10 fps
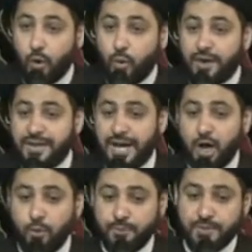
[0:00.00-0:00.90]
What
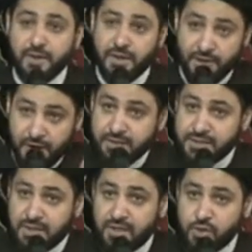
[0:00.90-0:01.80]
helped on the other
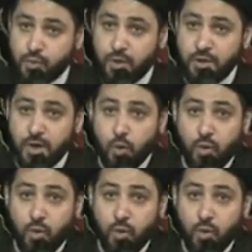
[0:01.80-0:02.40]
side as well?